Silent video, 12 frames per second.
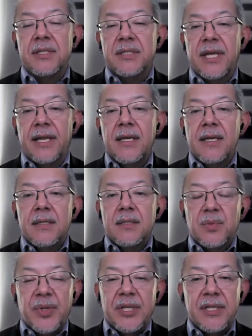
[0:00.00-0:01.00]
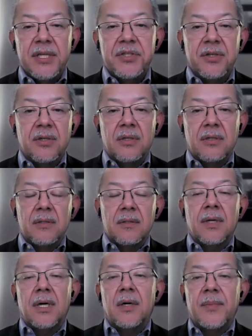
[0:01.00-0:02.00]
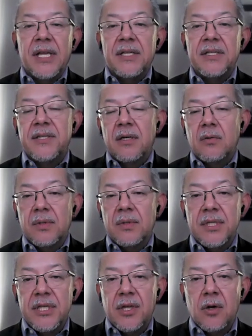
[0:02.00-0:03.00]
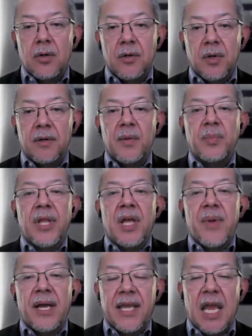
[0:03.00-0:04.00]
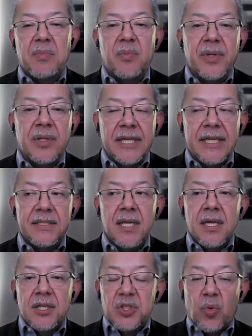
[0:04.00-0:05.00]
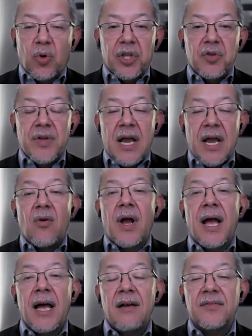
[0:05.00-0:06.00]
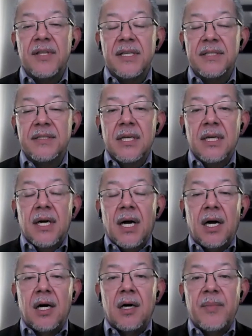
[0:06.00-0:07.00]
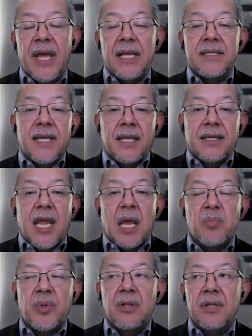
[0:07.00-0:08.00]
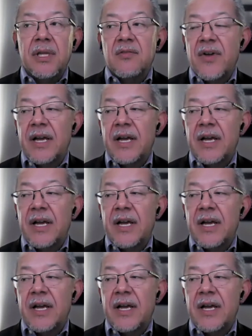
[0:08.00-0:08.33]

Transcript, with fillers: like Spin Digital, um, Intel with the decoder and the playback capabilities, to where you now have this um, end-to-end capability. In fact,